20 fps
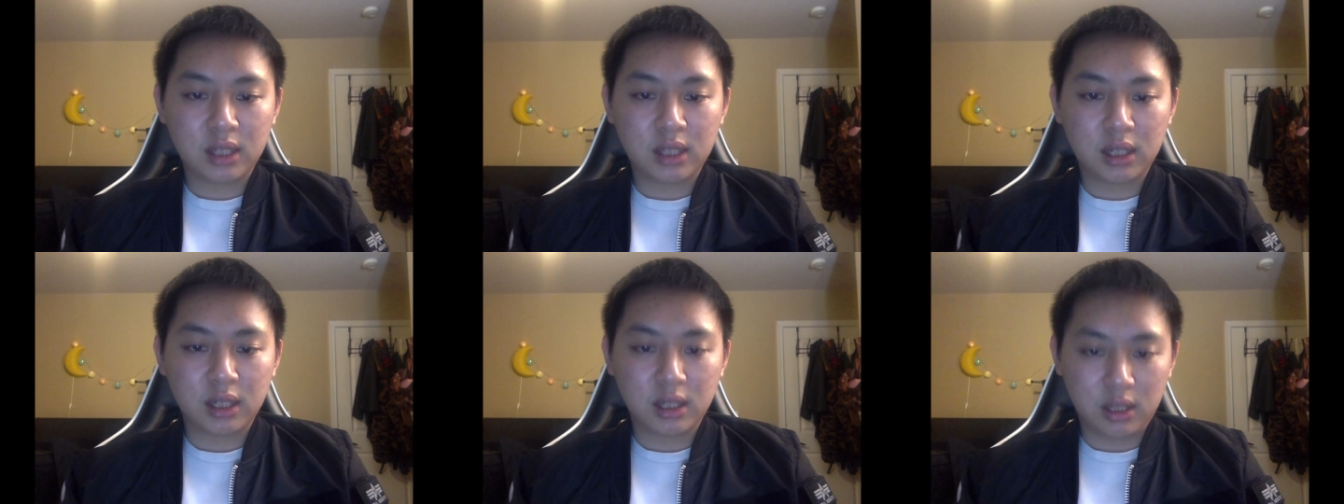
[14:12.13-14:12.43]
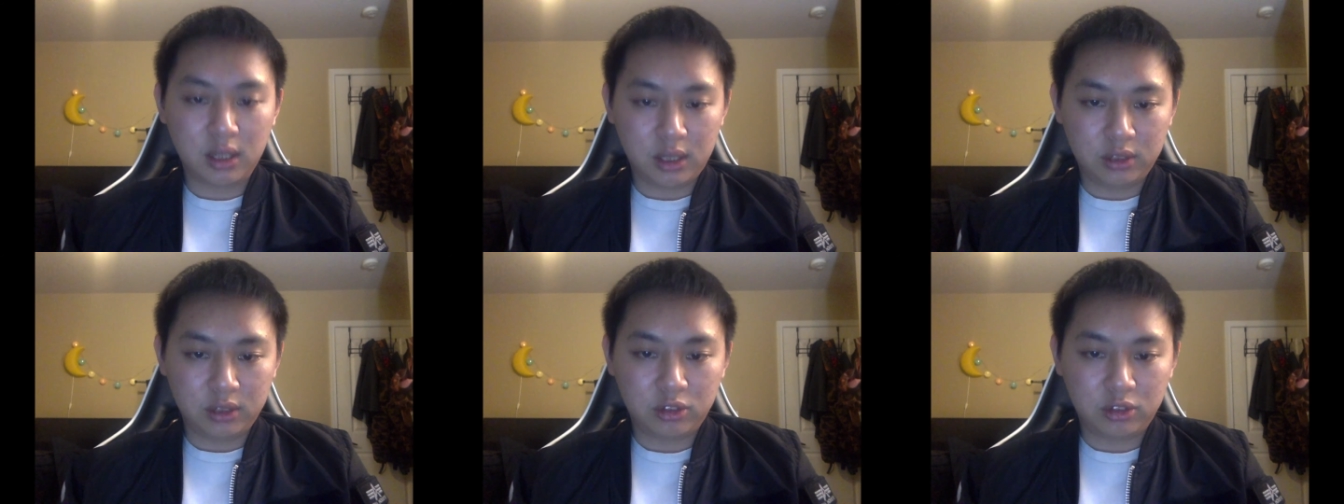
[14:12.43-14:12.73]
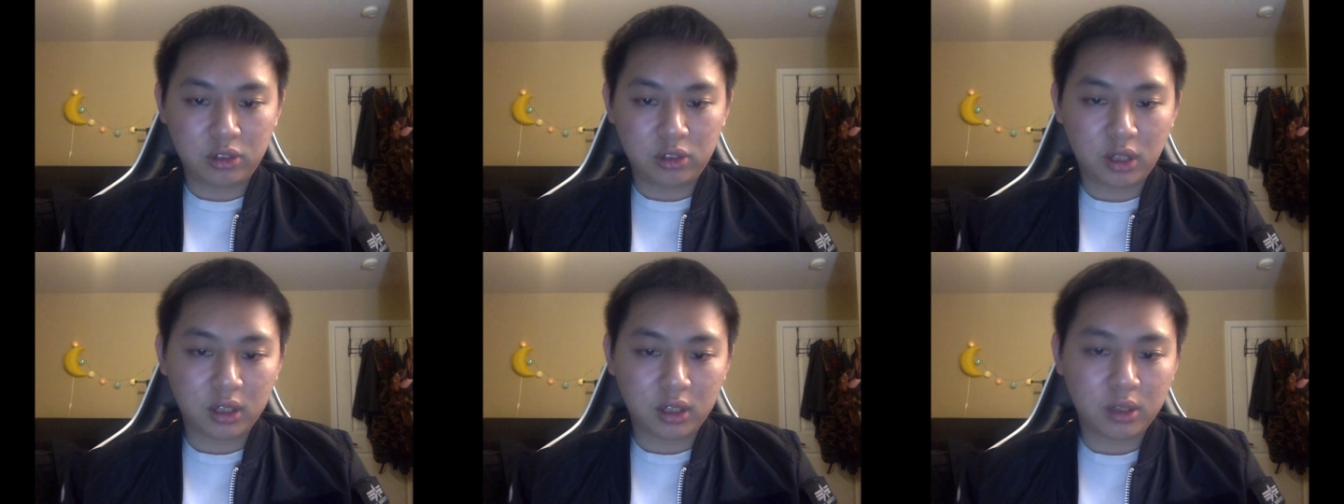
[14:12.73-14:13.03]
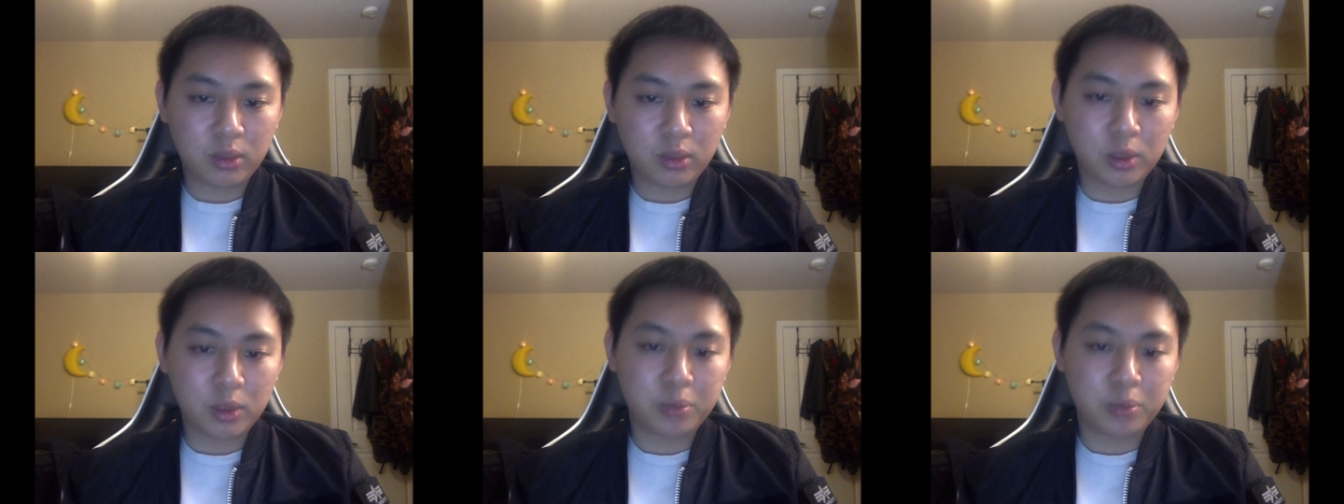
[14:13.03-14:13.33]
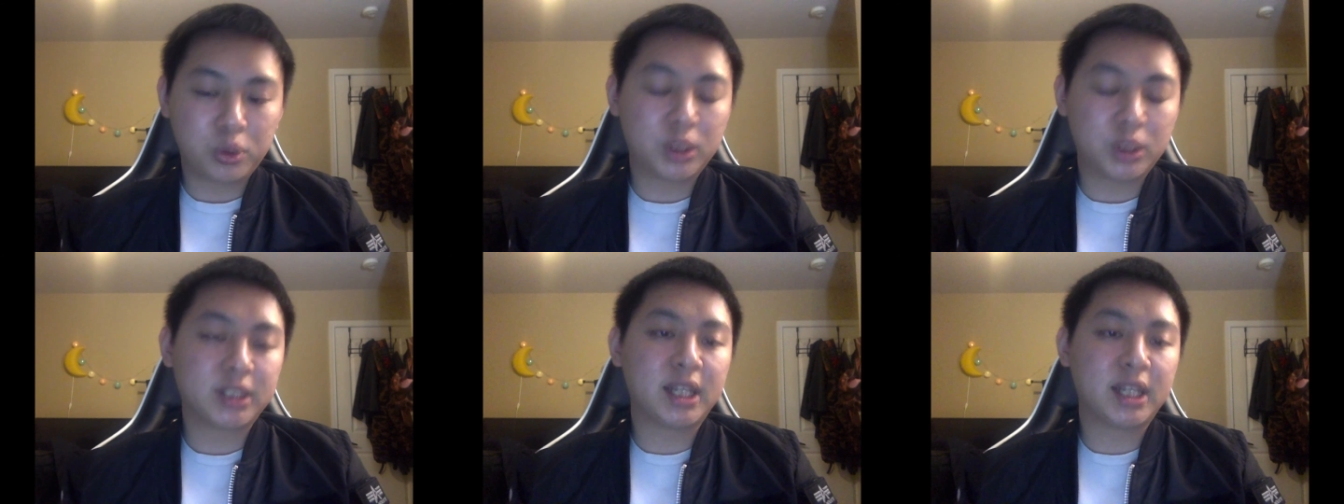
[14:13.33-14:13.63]
the instructor will
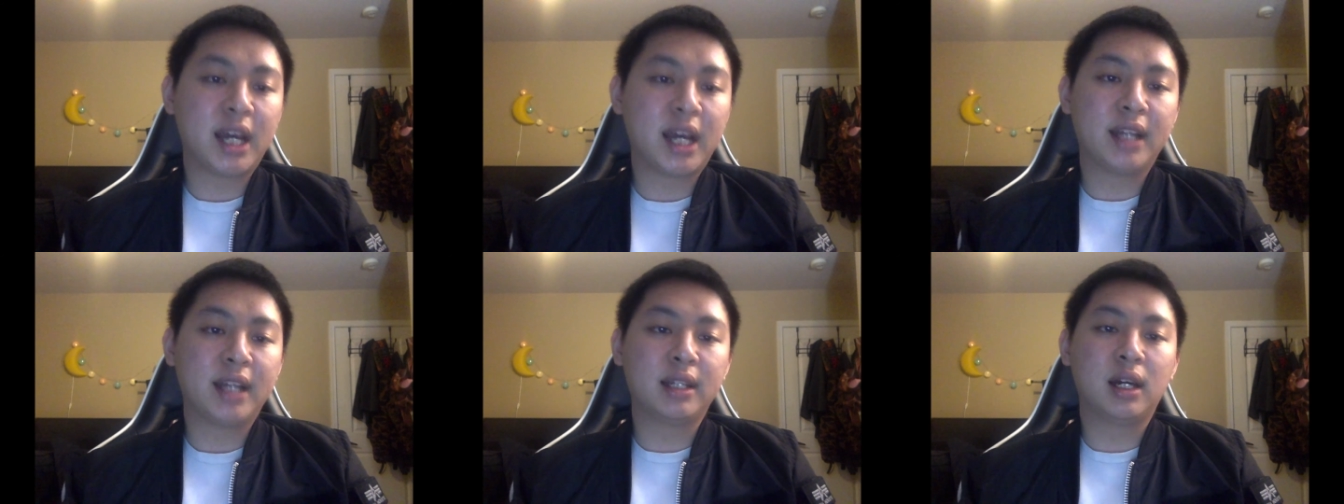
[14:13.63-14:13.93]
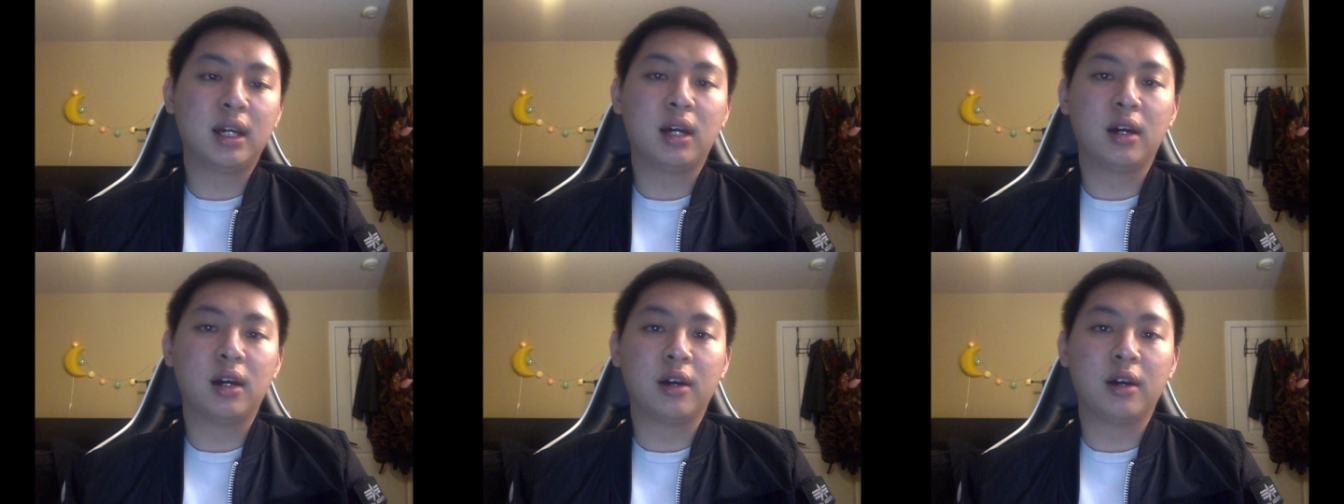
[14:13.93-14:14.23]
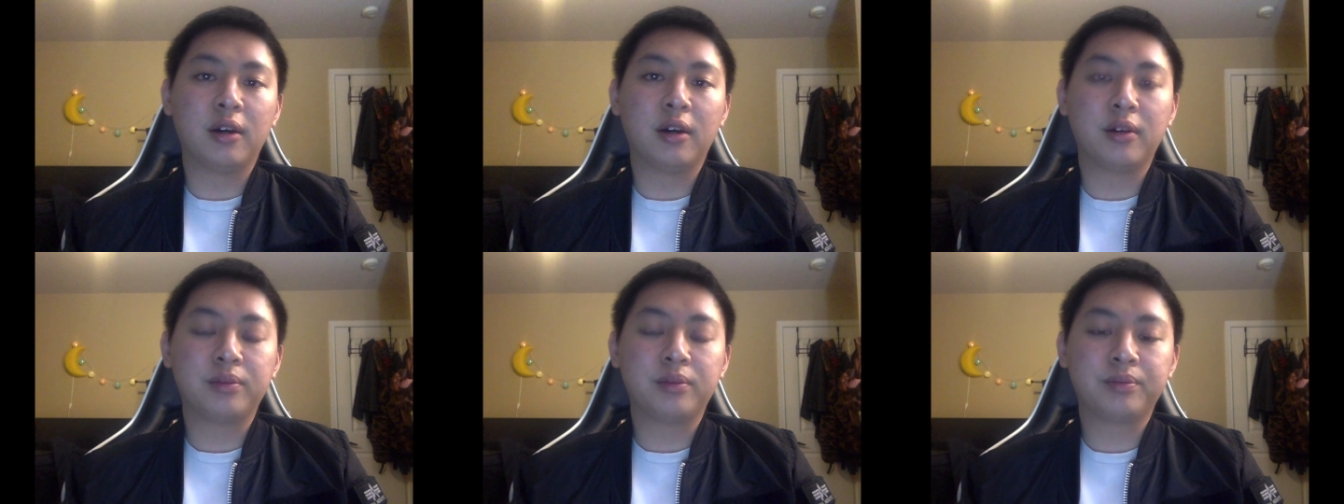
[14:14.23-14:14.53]
present a